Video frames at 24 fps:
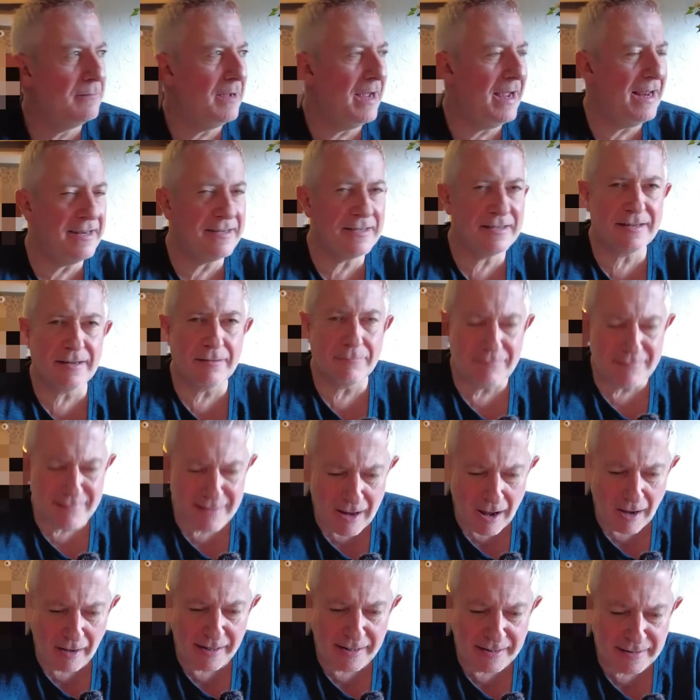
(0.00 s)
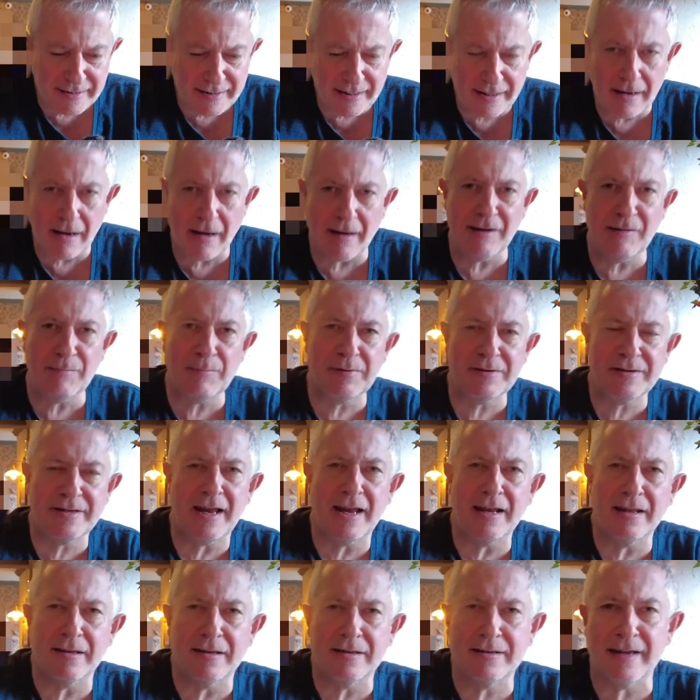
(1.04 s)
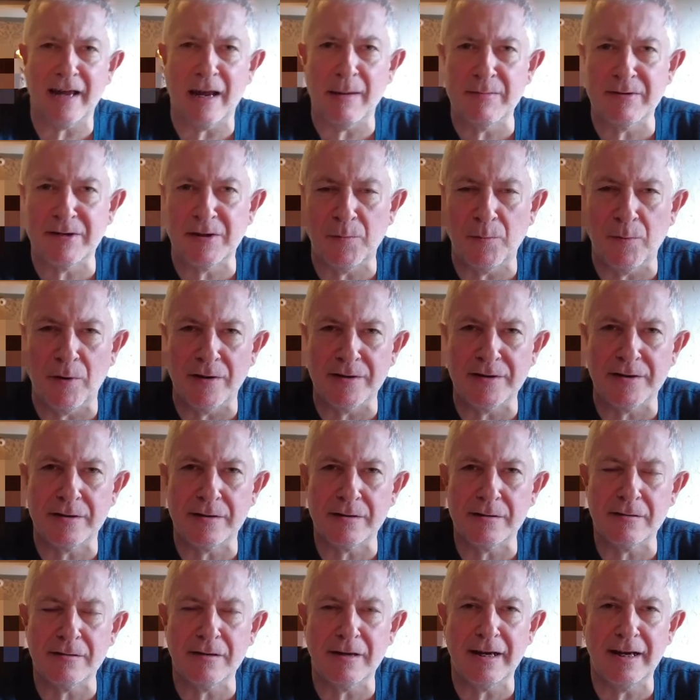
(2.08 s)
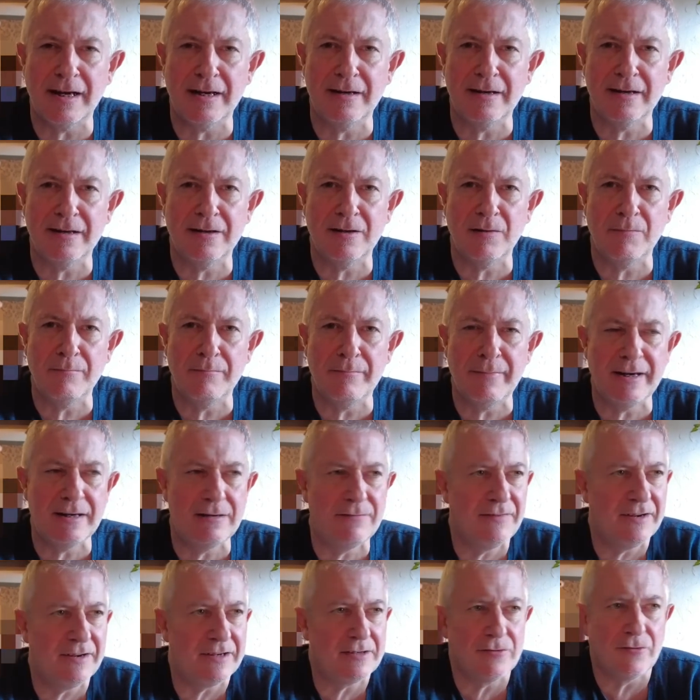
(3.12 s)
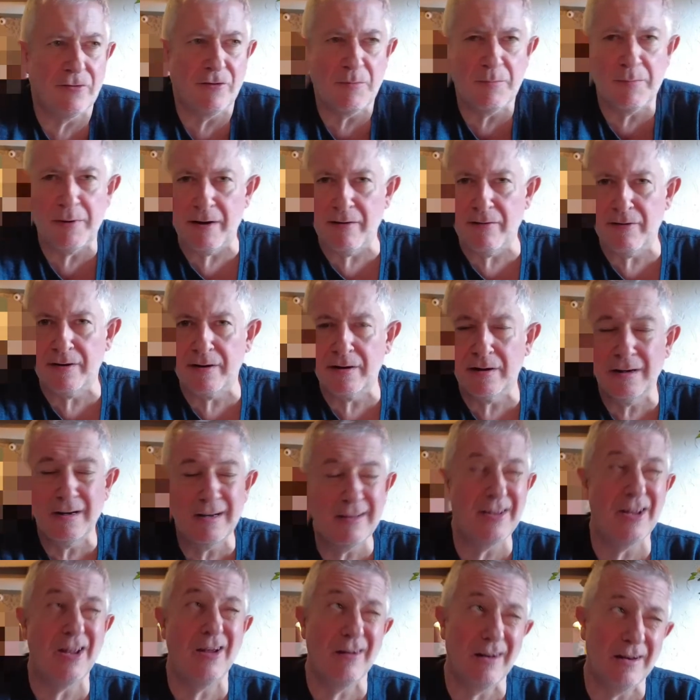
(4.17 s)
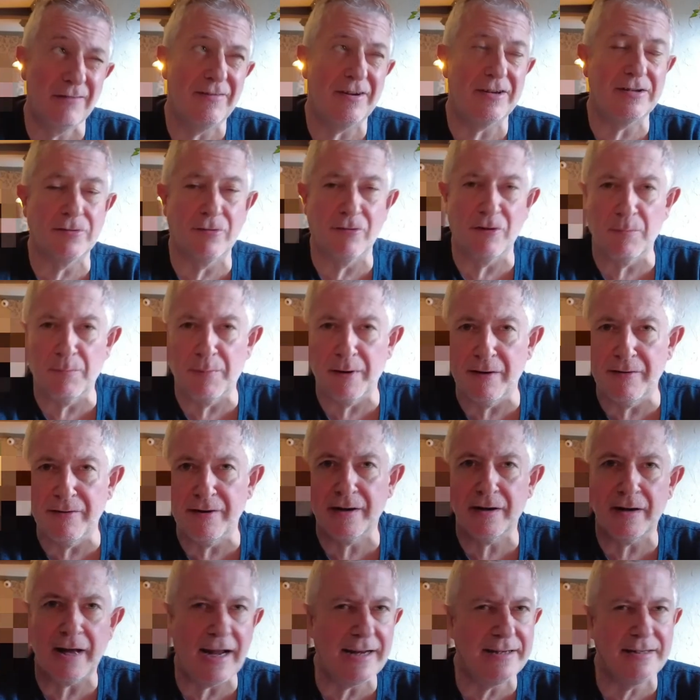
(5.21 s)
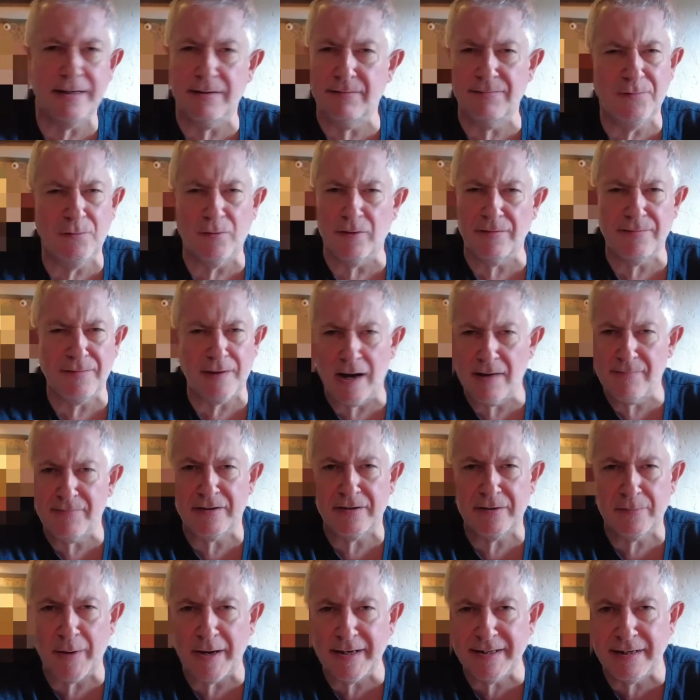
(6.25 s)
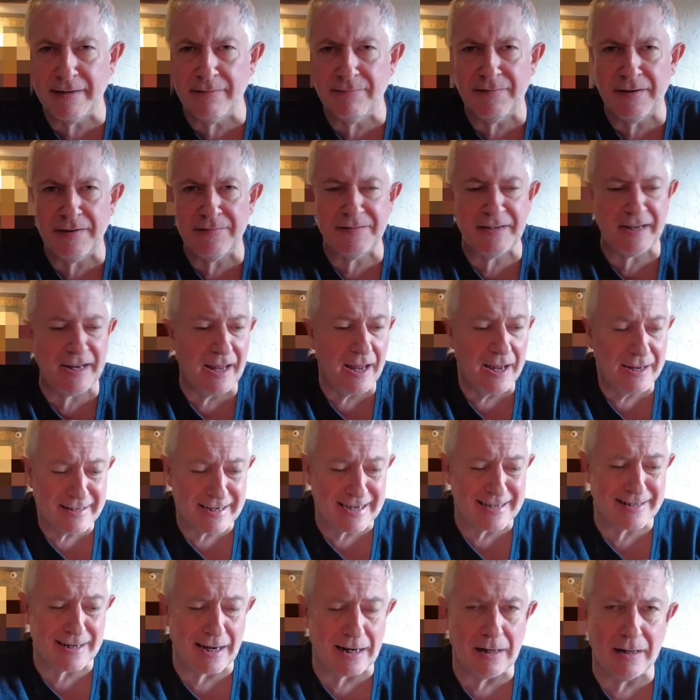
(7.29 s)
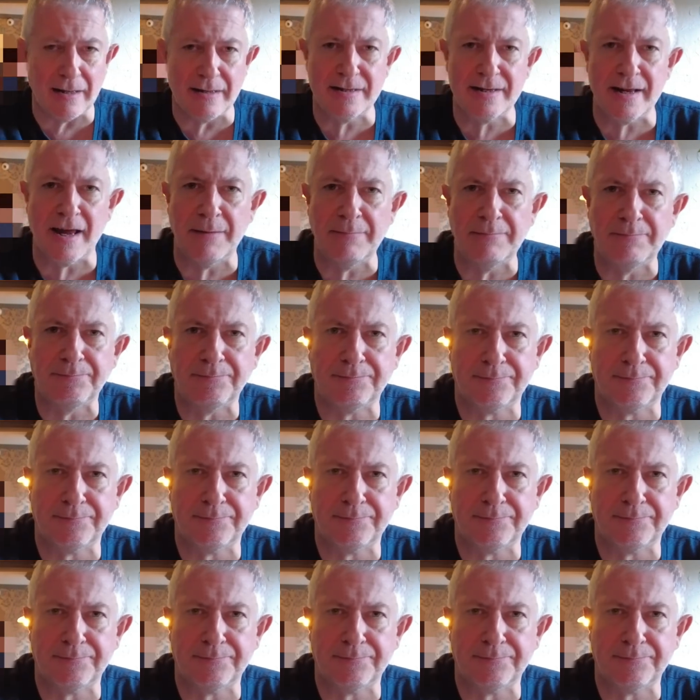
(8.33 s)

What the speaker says: It's 99% the same as it was in the mid-Victorian period, the early Victorian period, 1845 to 1850. It's exactly the same.